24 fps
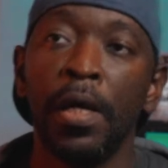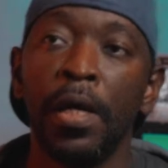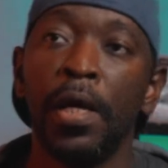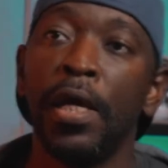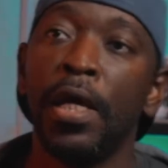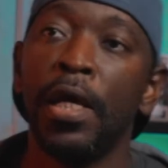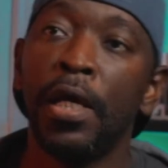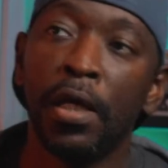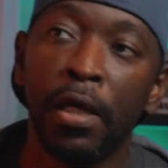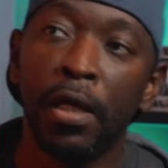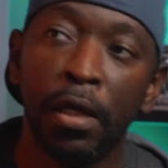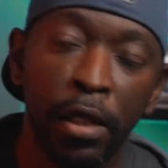
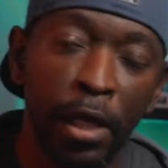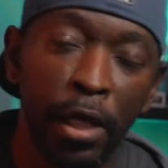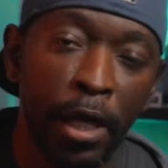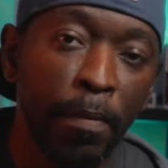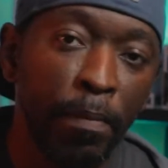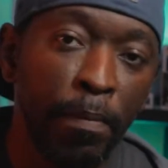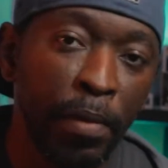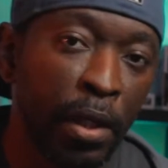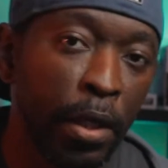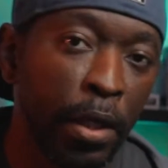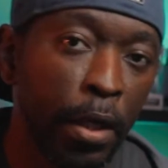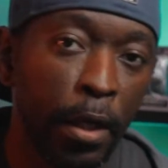It
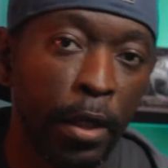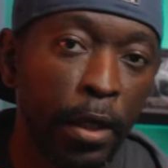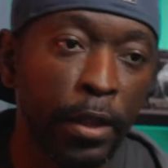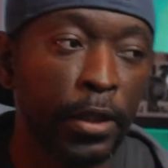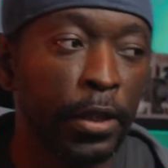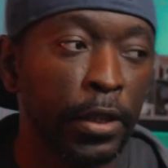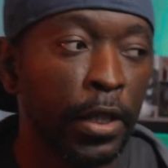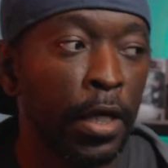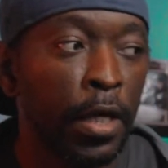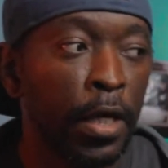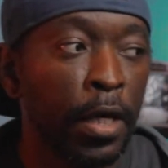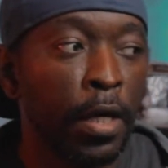clicked
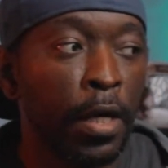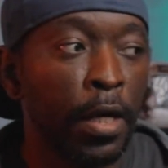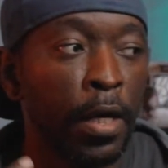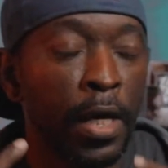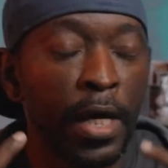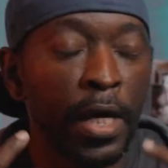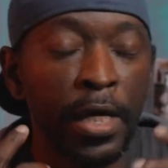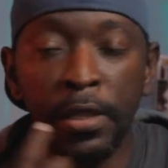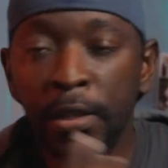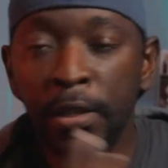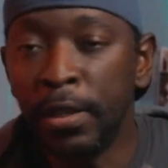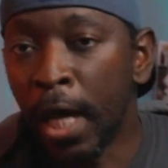because
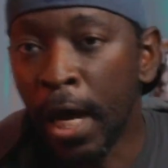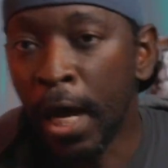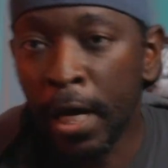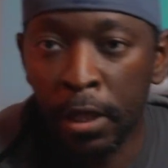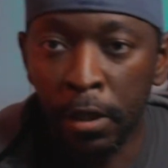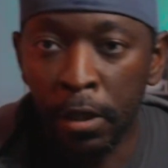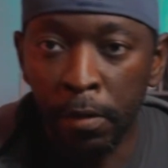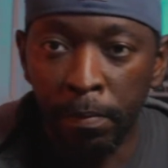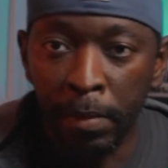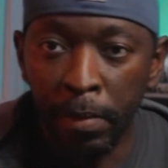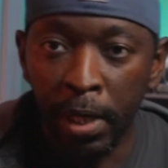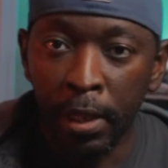he
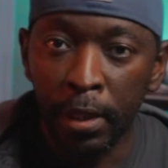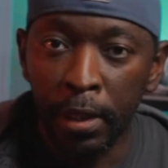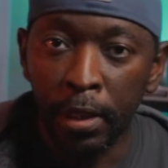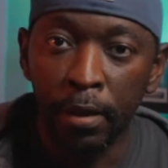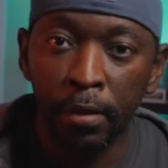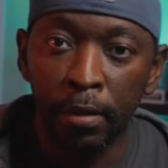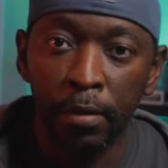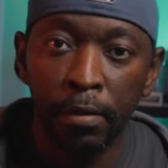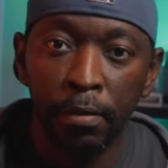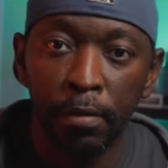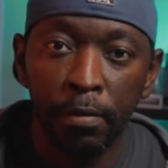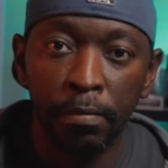documented